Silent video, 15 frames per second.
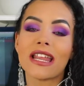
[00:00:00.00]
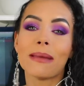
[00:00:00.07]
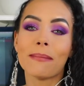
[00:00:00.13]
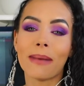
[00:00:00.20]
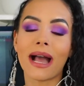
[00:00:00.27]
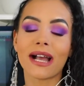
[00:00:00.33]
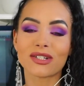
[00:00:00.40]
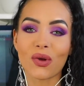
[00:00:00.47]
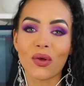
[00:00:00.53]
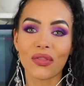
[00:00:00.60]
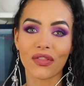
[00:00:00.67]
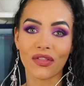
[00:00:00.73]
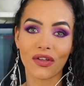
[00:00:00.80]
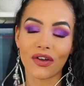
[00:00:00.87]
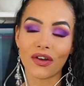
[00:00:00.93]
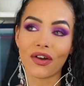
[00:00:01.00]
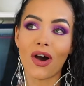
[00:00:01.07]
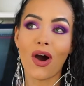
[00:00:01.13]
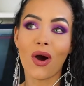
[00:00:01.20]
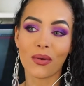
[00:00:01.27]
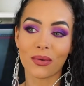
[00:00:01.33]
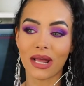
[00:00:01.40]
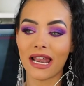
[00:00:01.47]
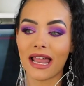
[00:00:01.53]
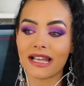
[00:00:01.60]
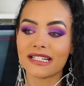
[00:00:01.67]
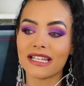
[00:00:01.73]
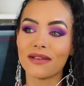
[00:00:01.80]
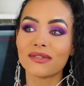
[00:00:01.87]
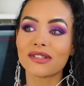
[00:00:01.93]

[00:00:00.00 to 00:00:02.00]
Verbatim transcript: impact on the whole collective.